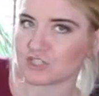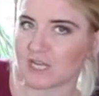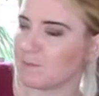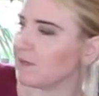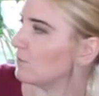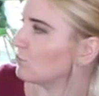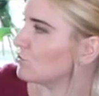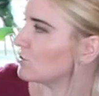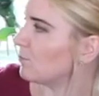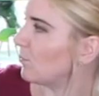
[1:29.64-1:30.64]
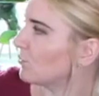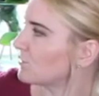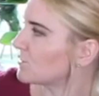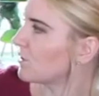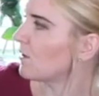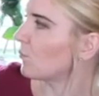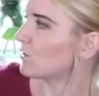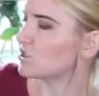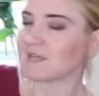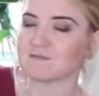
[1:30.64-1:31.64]
shaping under the bust,
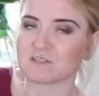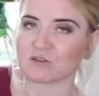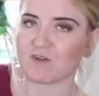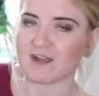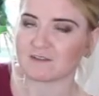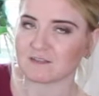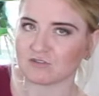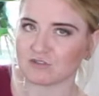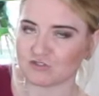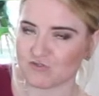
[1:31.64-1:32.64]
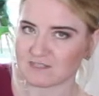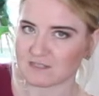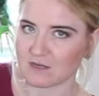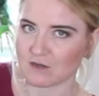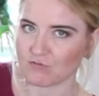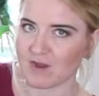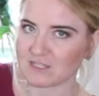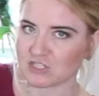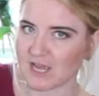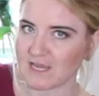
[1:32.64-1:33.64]
which gives the dress a
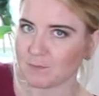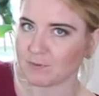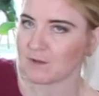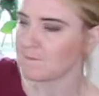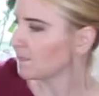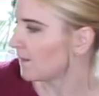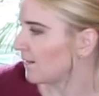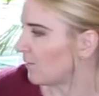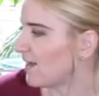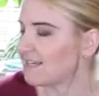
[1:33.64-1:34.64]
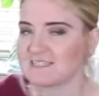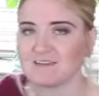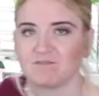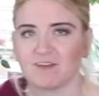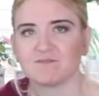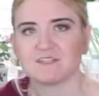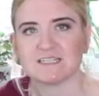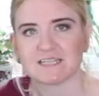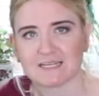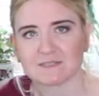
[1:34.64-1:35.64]
great shape. Now,
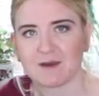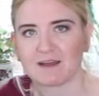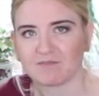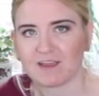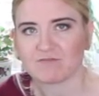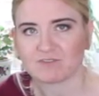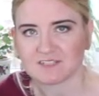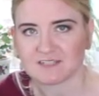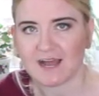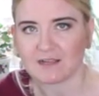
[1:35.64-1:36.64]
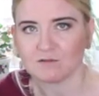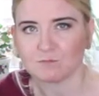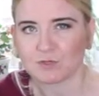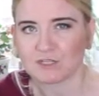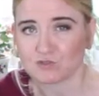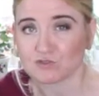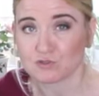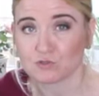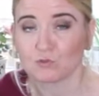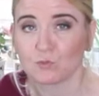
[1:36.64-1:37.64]
1950s is my favourite style, but it
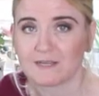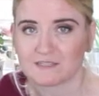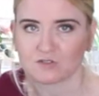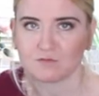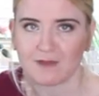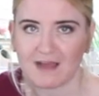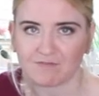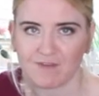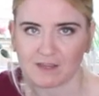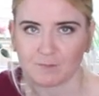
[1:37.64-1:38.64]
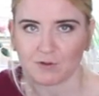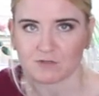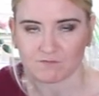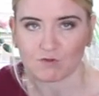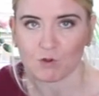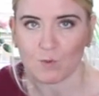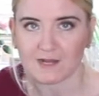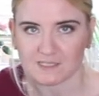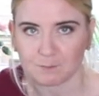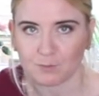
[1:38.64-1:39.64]
doesn't always suit my figure because I've got
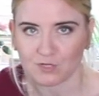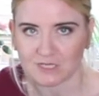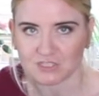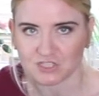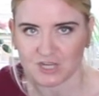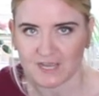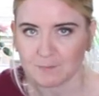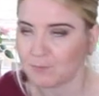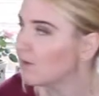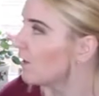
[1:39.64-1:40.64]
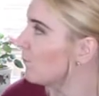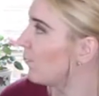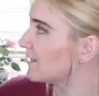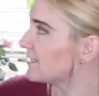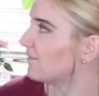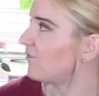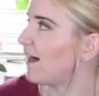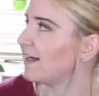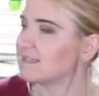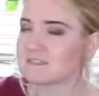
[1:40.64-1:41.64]
quite a boyish shape. But I did
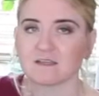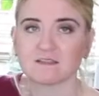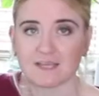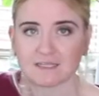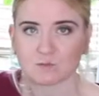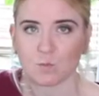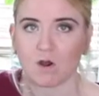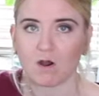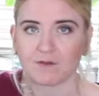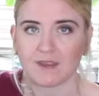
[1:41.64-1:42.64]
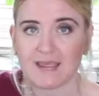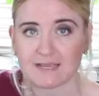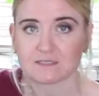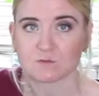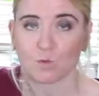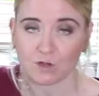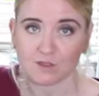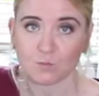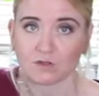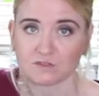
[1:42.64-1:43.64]
find that this one is one
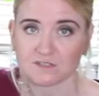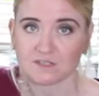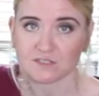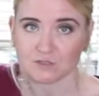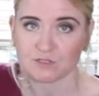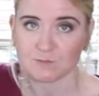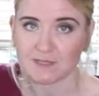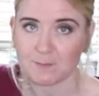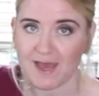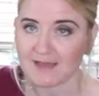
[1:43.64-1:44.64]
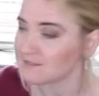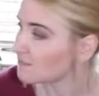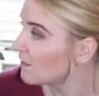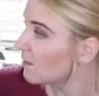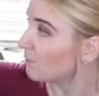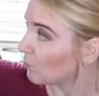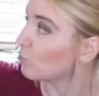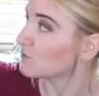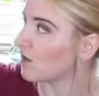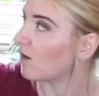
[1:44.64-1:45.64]
of the ones that suits me the best
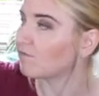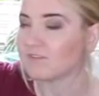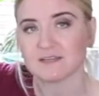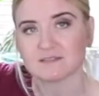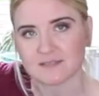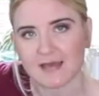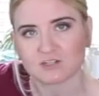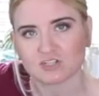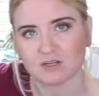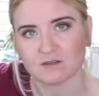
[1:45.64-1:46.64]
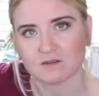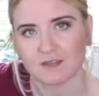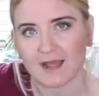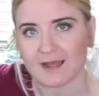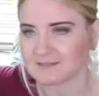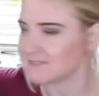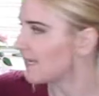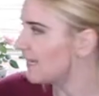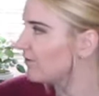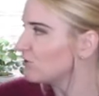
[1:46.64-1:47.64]
because of this section that it adds
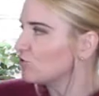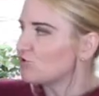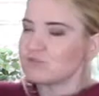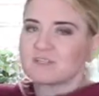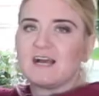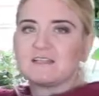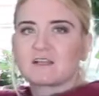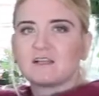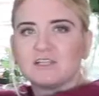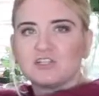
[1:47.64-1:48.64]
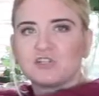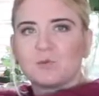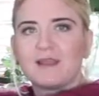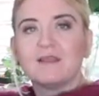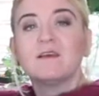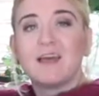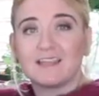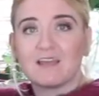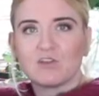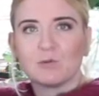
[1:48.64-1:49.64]
here. It does just kind of clinch you in
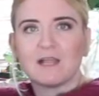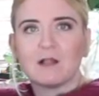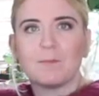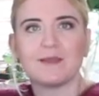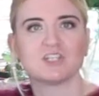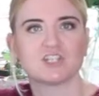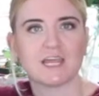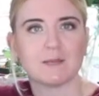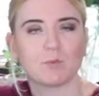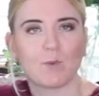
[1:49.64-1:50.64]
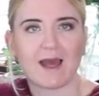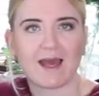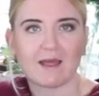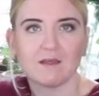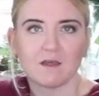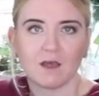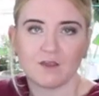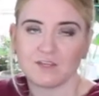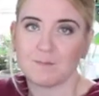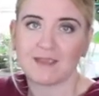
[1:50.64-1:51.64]
and give you a little bit of shape where
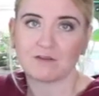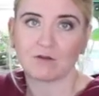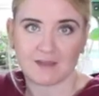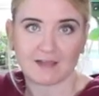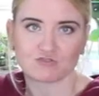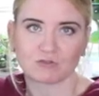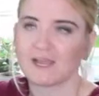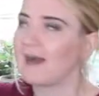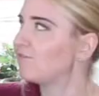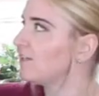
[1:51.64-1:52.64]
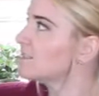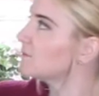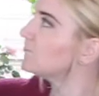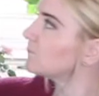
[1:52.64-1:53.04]
you may not naturally have it.